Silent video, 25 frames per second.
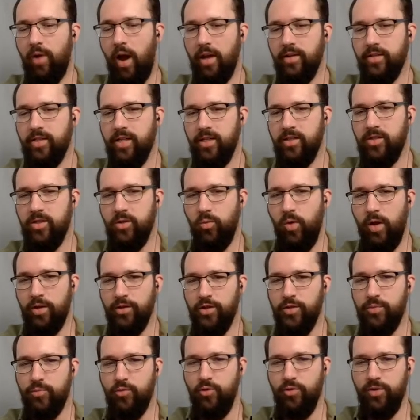process
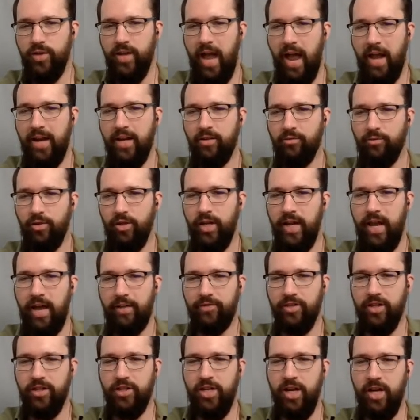went smoothly. I didn't really
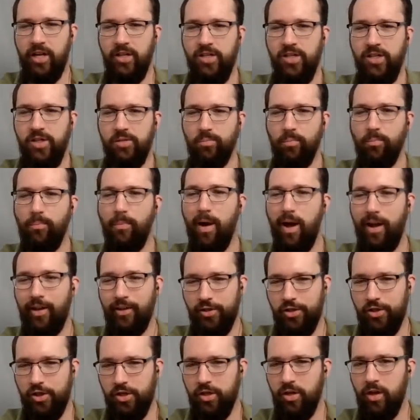have to change
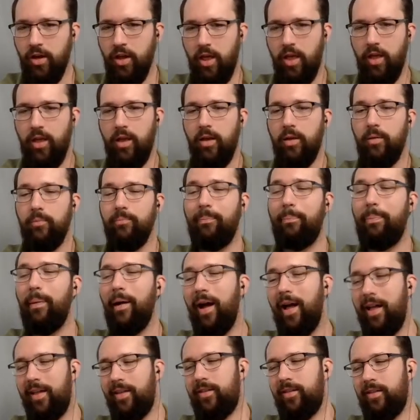much,
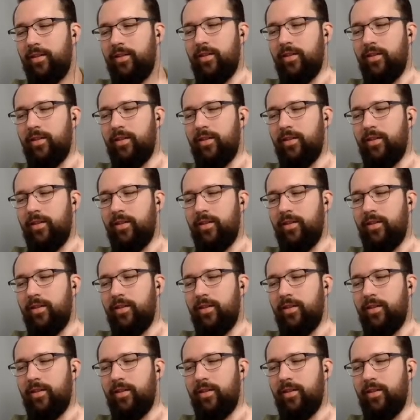but